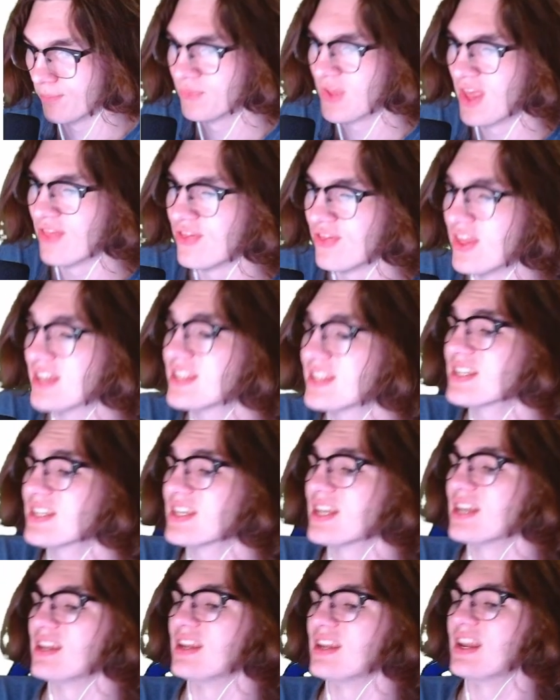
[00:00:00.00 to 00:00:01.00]
This is
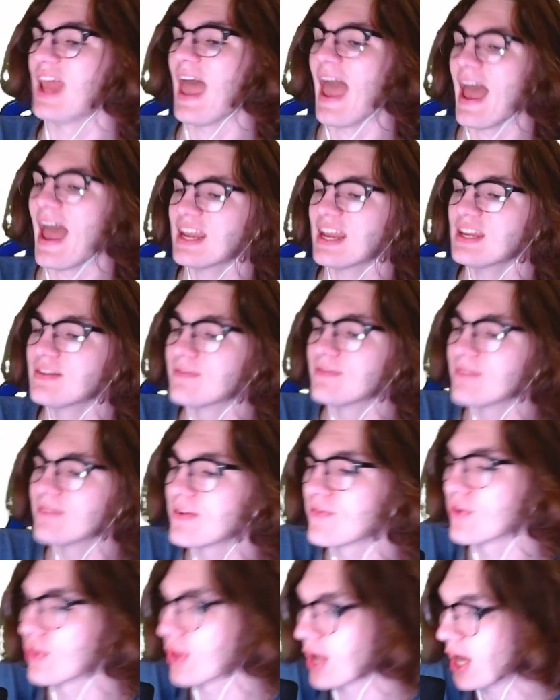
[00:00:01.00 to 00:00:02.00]
an added fee for
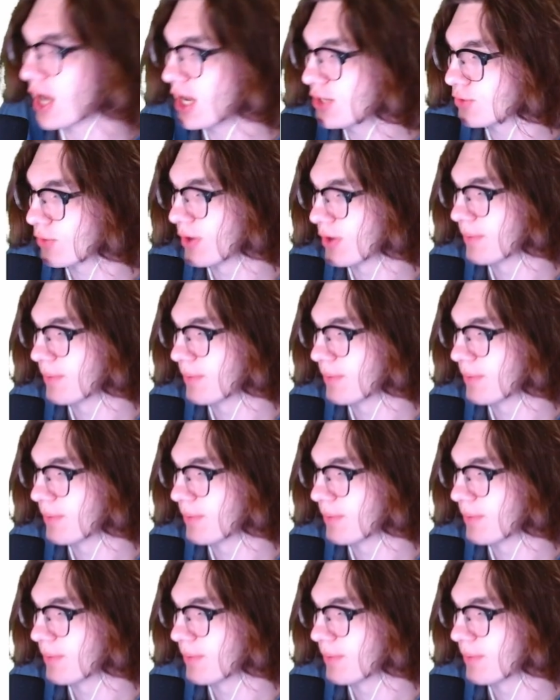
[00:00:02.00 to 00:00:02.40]
the conduit.